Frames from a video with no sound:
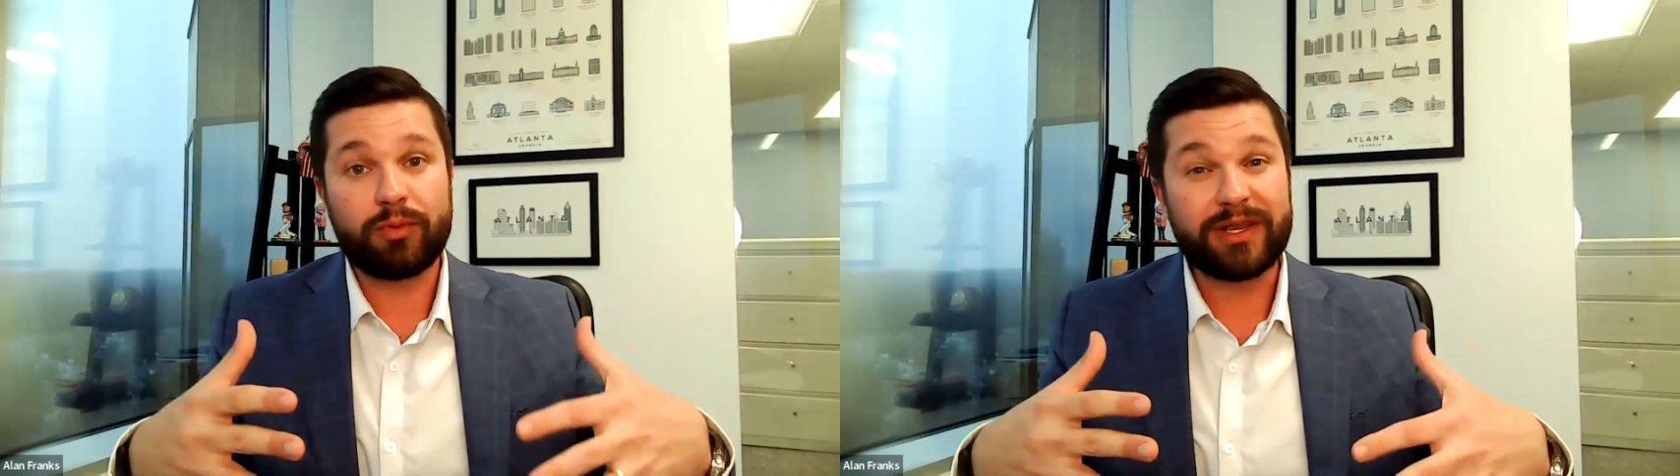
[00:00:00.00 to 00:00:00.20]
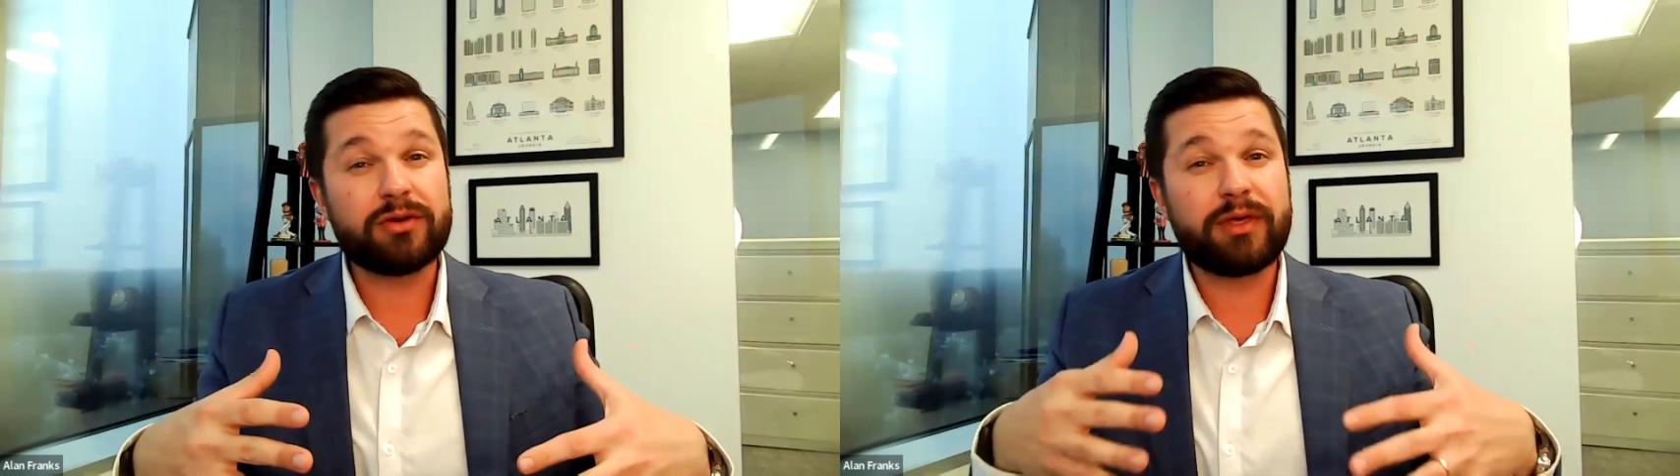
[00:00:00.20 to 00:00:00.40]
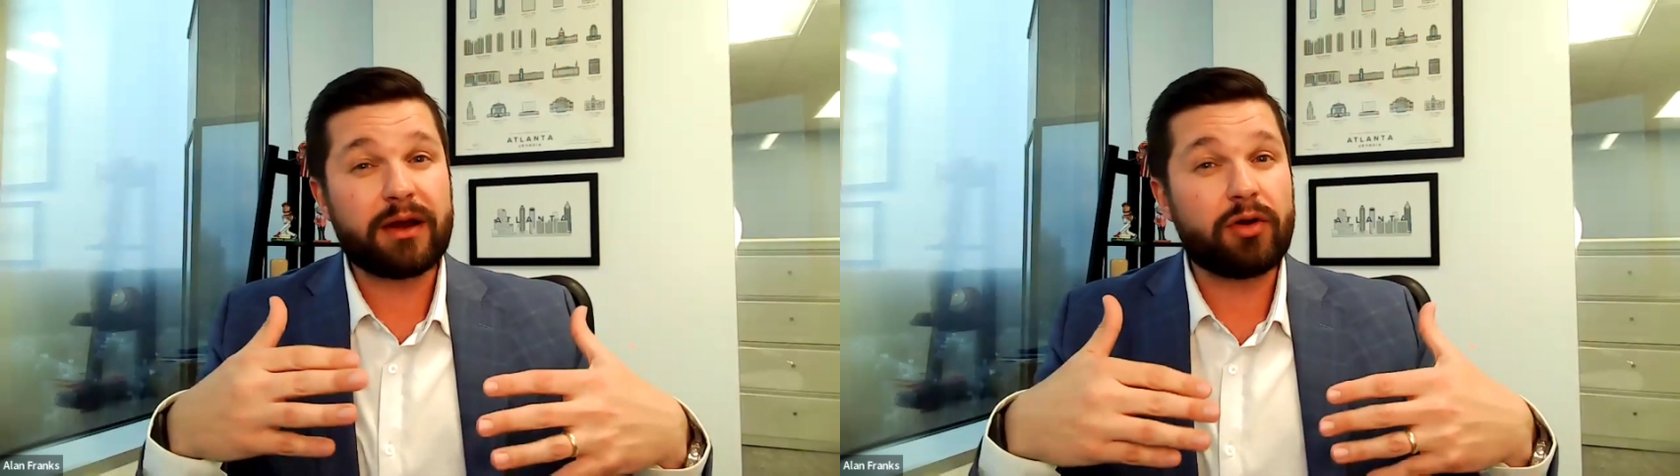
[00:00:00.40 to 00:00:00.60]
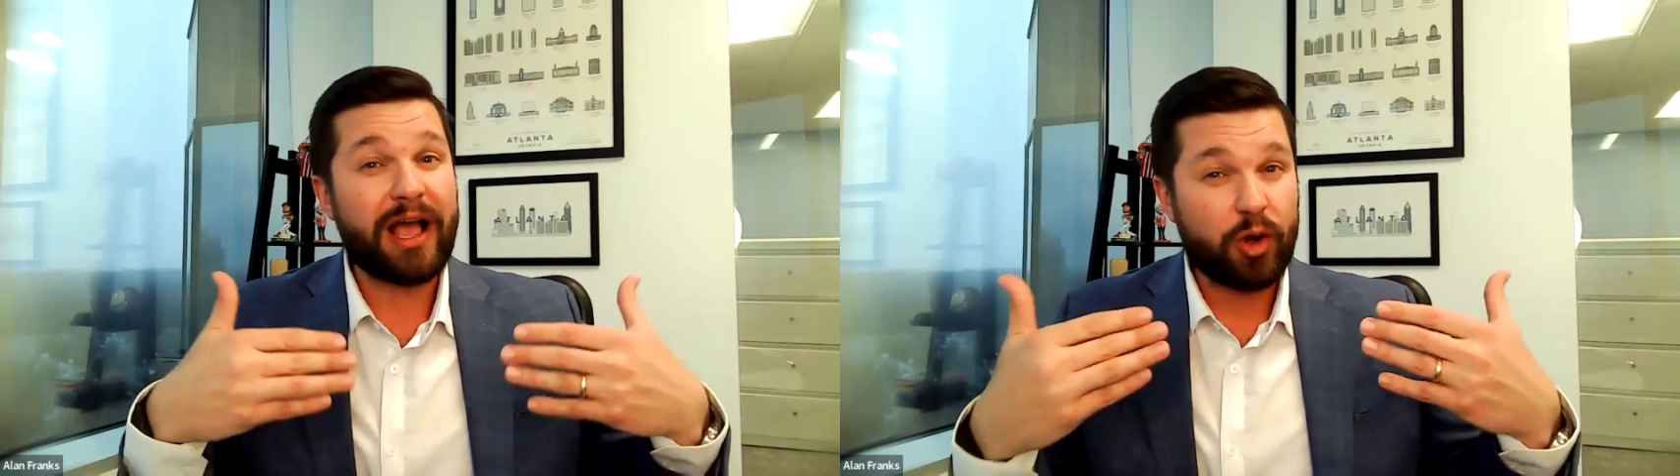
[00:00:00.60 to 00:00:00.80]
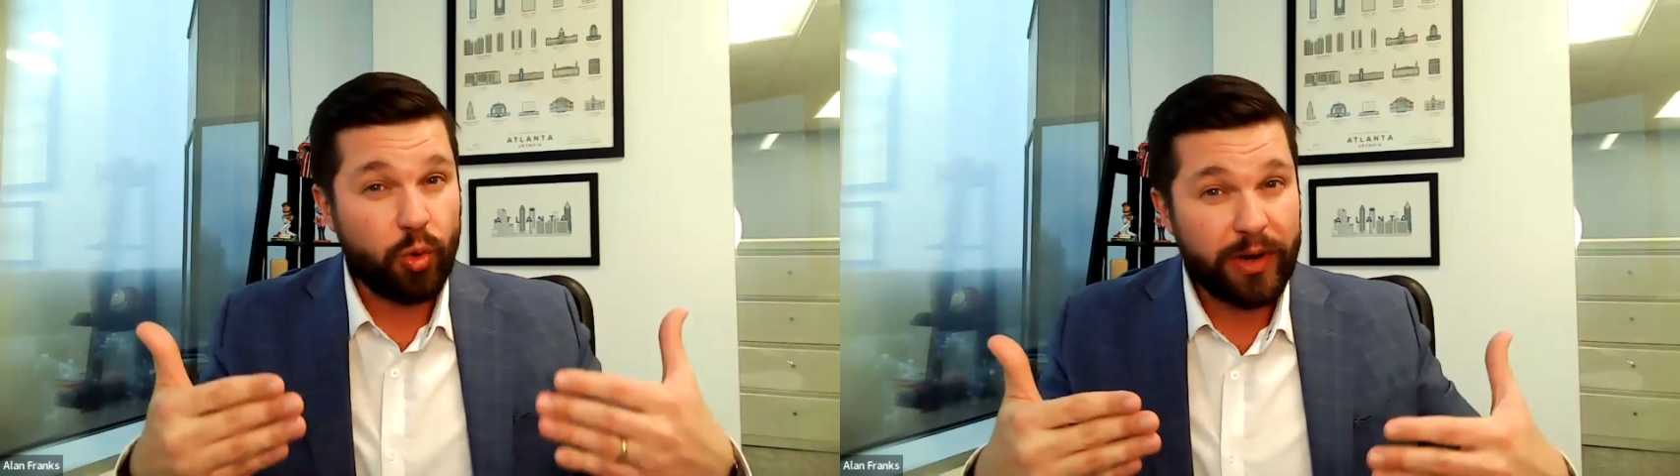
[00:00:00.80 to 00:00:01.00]
when we do that, a
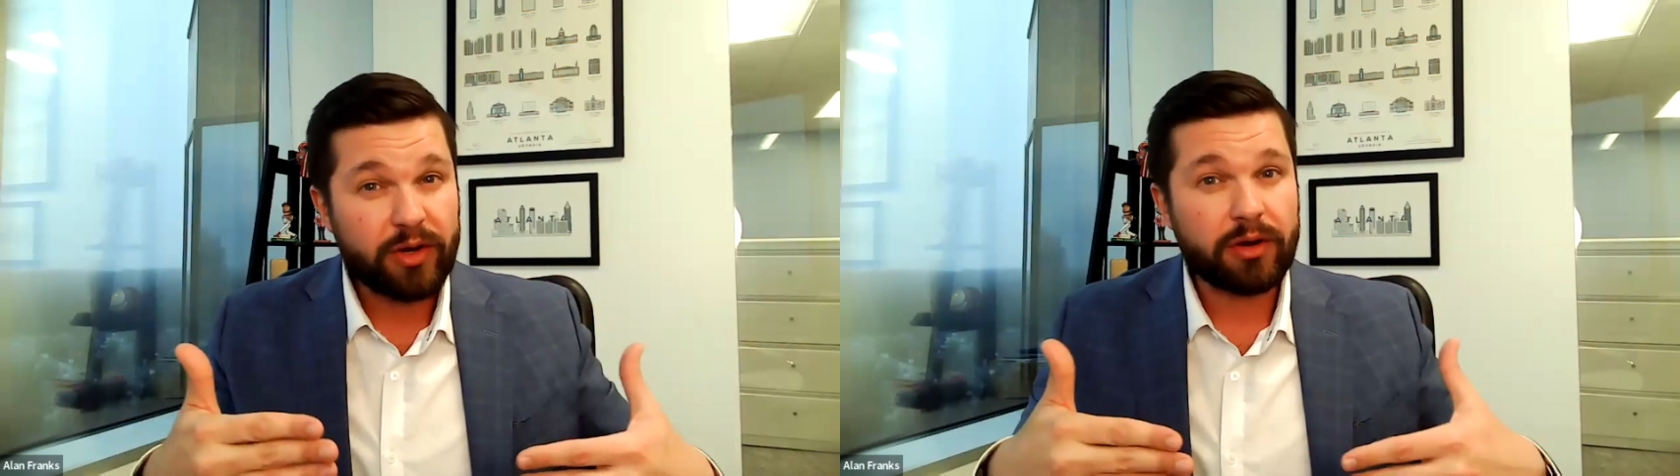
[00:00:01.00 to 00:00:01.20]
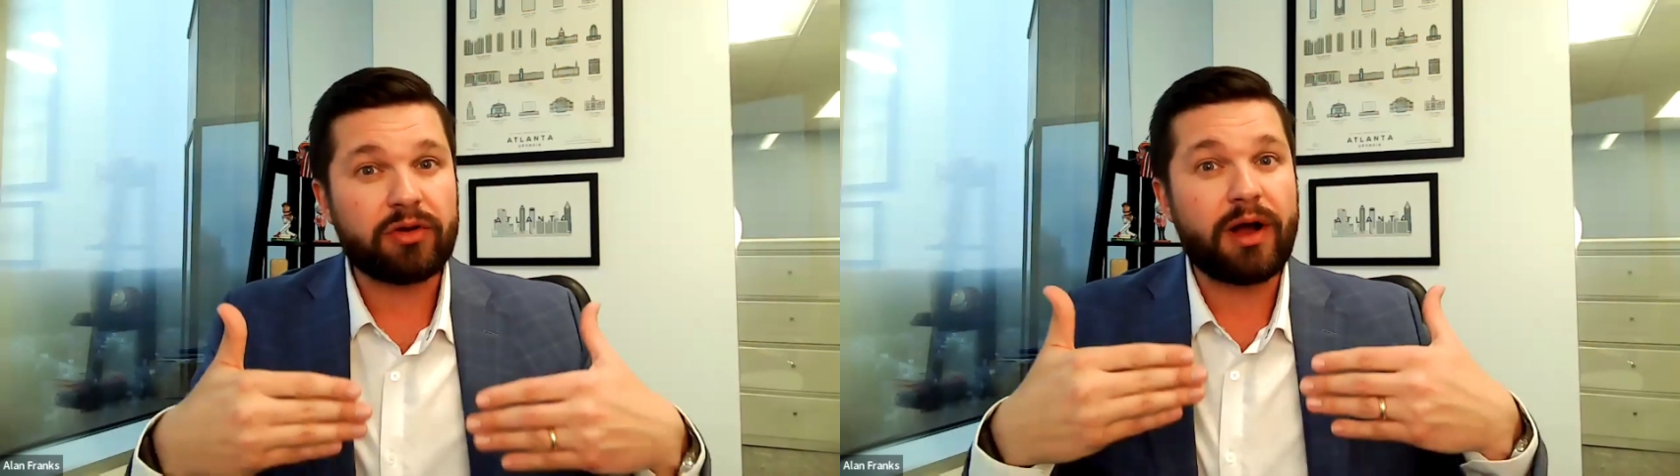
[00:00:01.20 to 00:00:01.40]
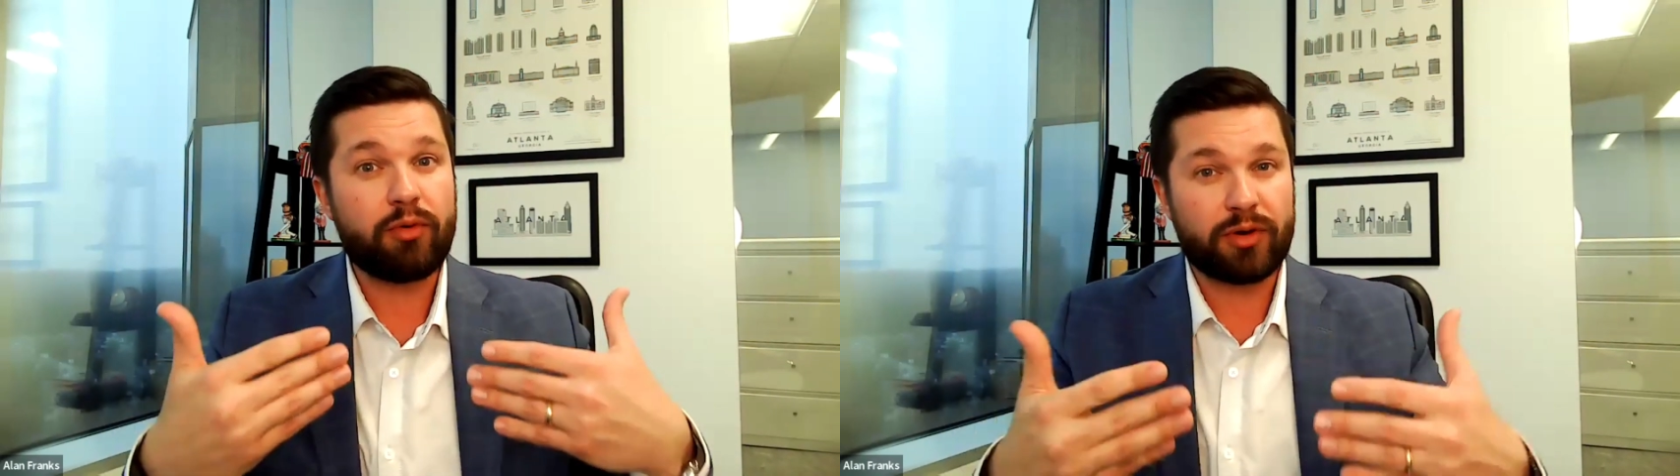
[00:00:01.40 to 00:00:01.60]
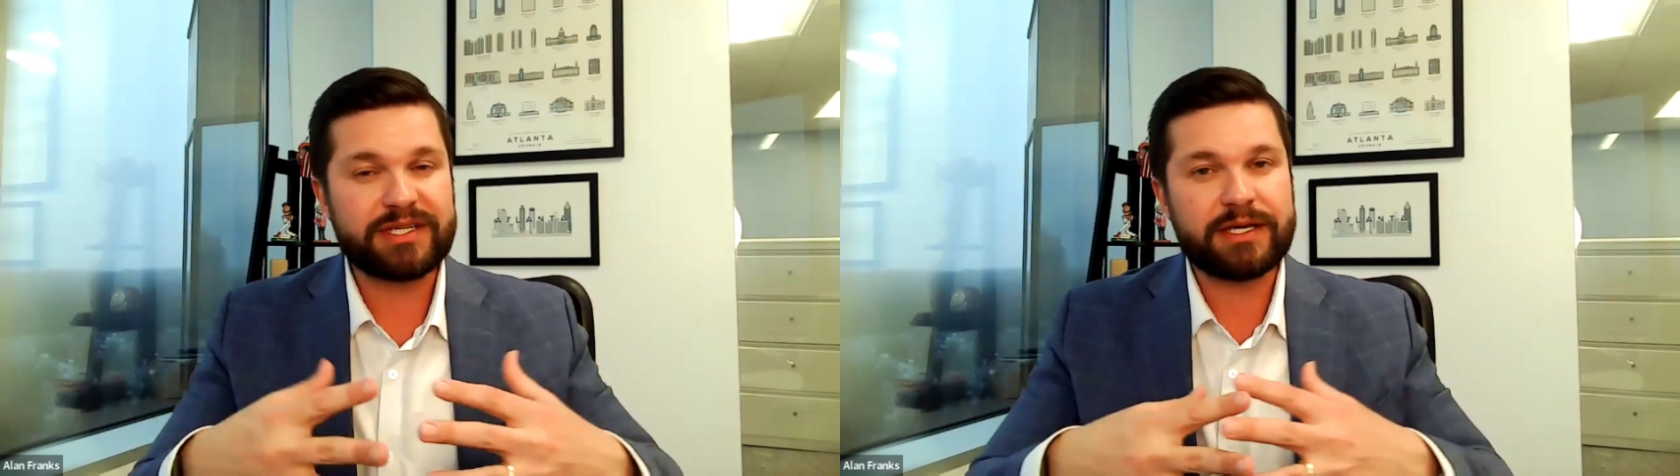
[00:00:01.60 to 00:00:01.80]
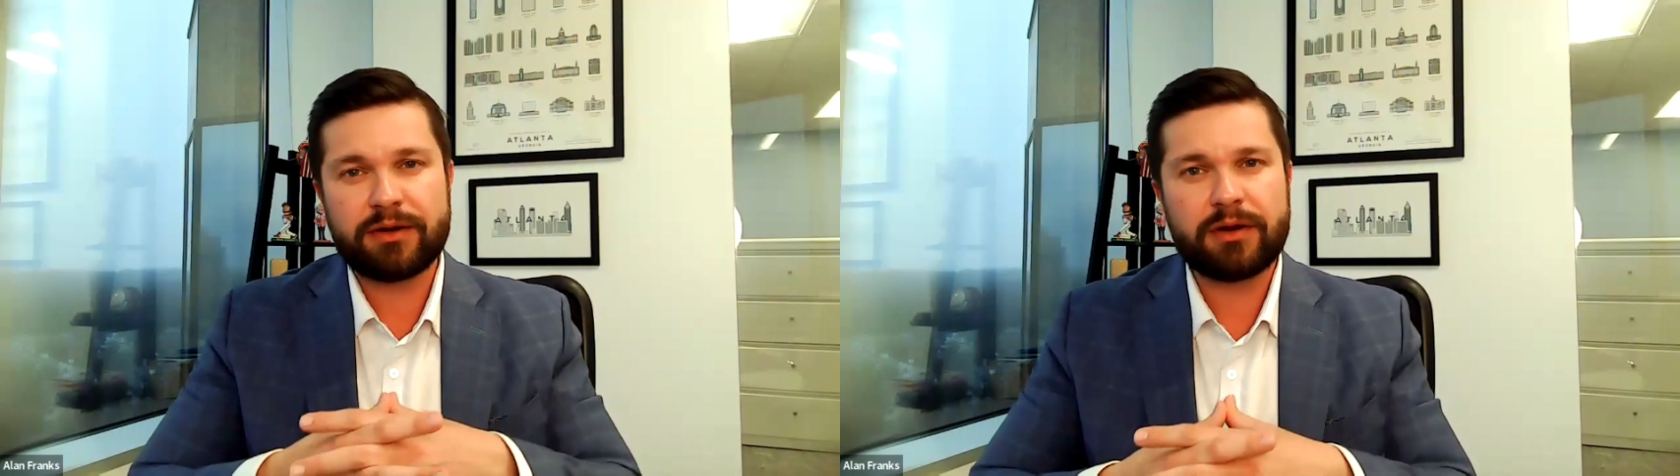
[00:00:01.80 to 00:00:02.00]
lot quicker, a lot more
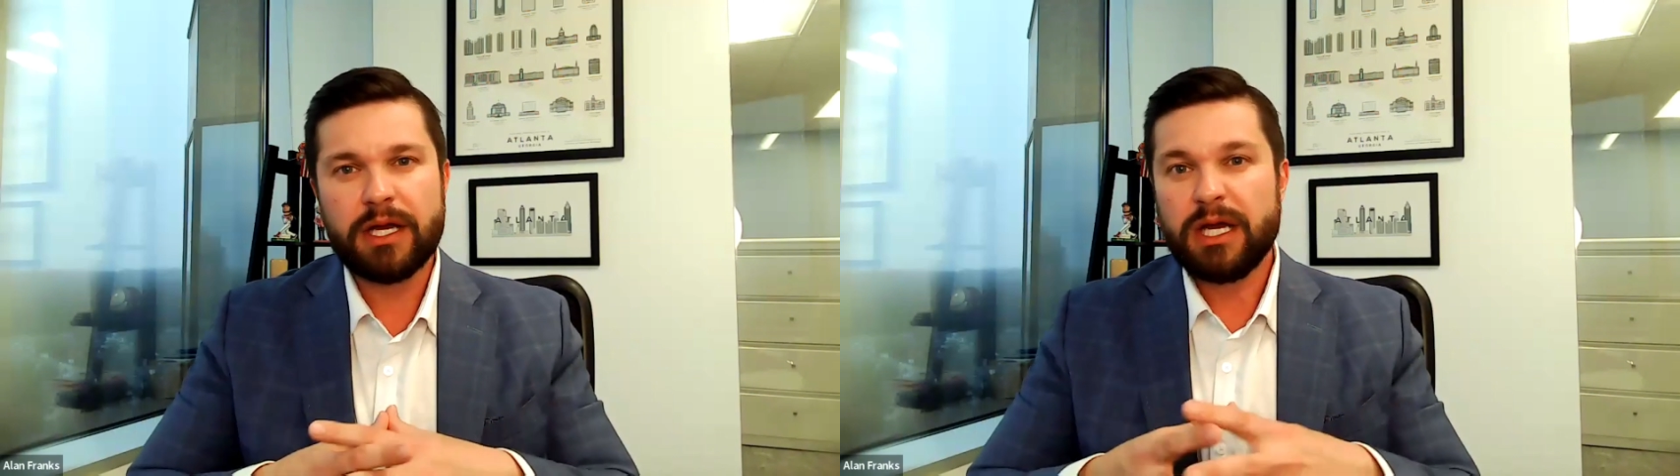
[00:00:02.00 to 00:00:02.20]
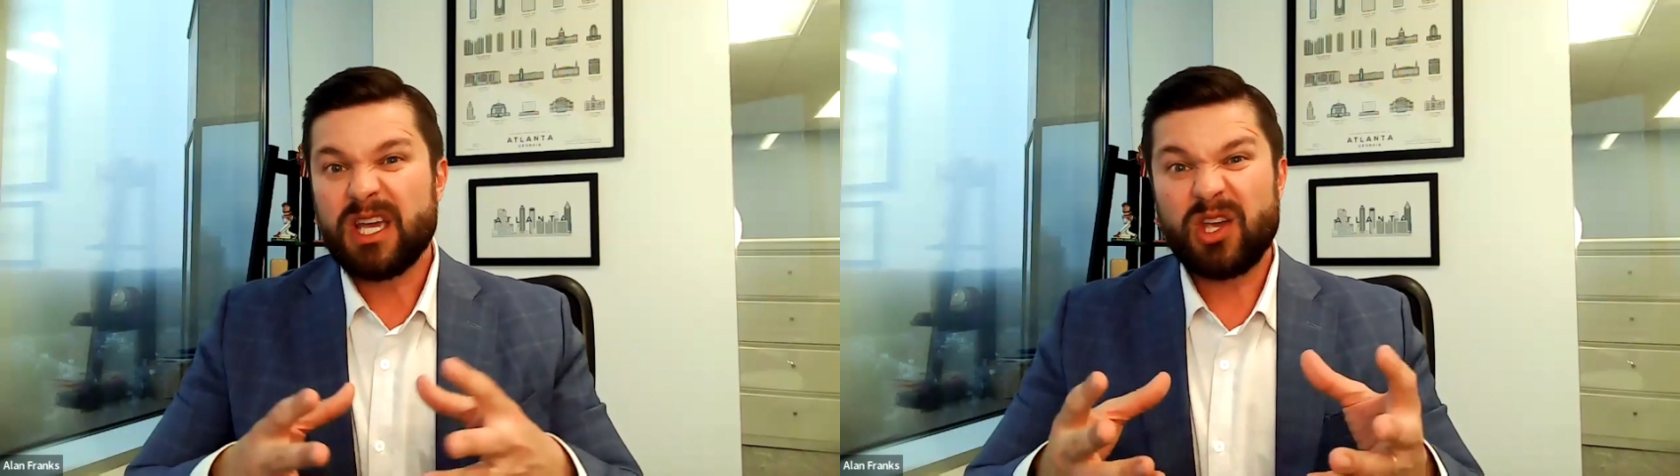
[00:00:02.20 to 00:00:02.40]
tender.